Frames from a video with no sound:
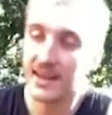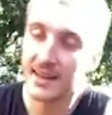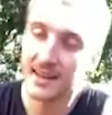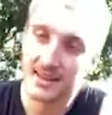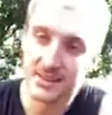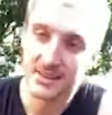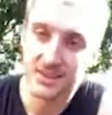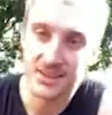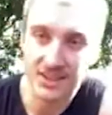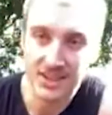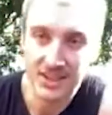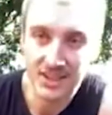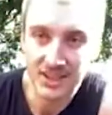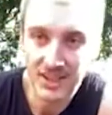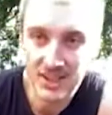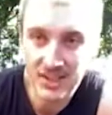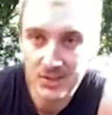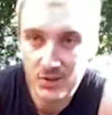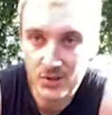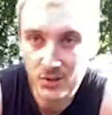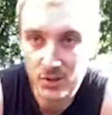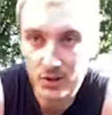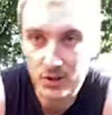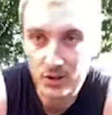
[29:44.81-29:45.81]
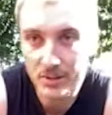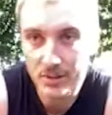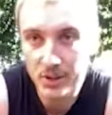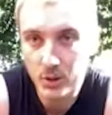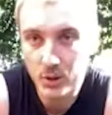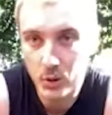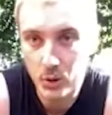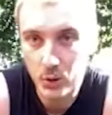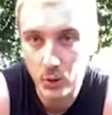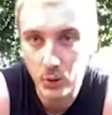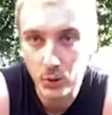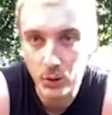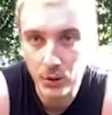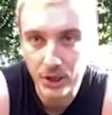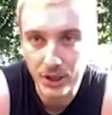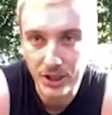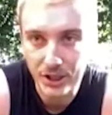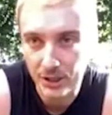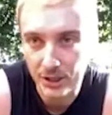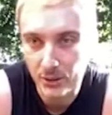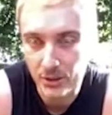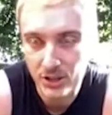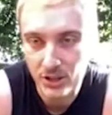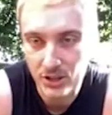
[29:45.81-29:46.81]
And I'll take you guys through a little bit of core work
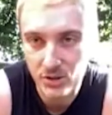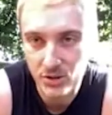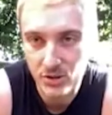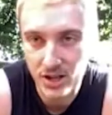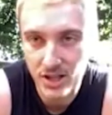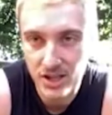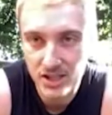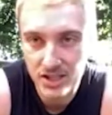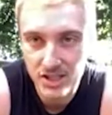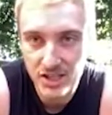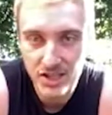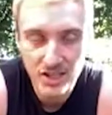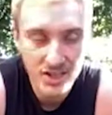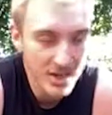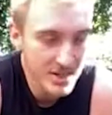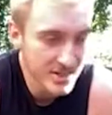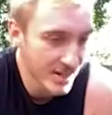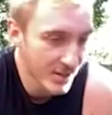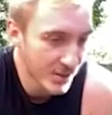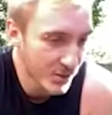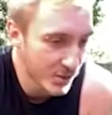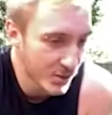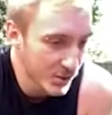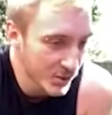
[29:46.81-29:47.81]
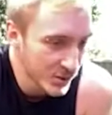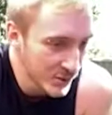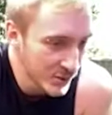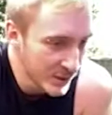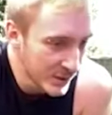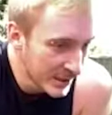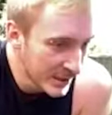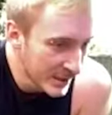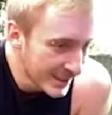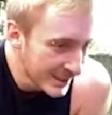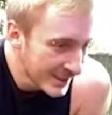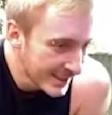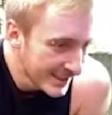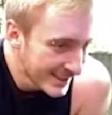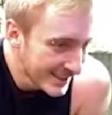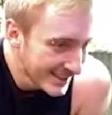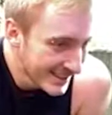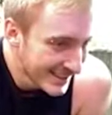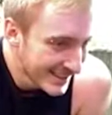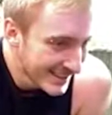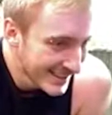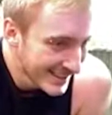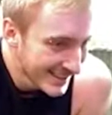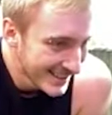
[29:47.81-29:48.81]
and a quick stretch. Sound cool?
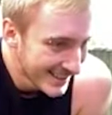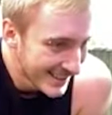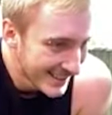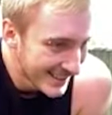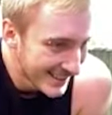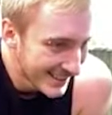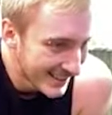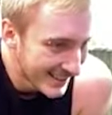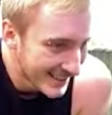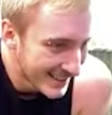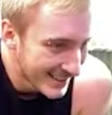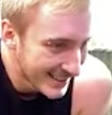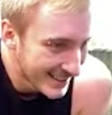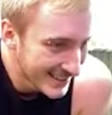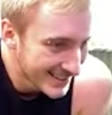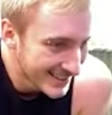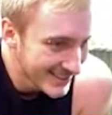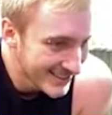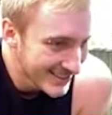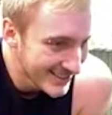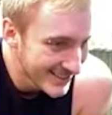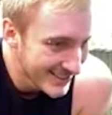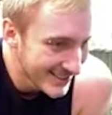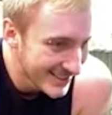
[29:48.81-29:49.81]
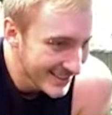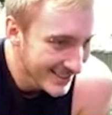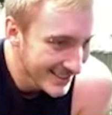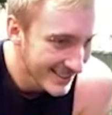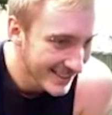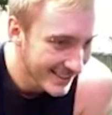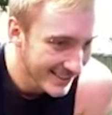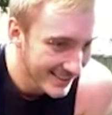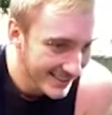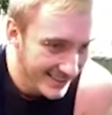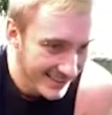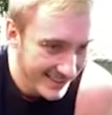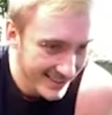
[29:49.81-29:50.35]
All right, let's do it. Yeah.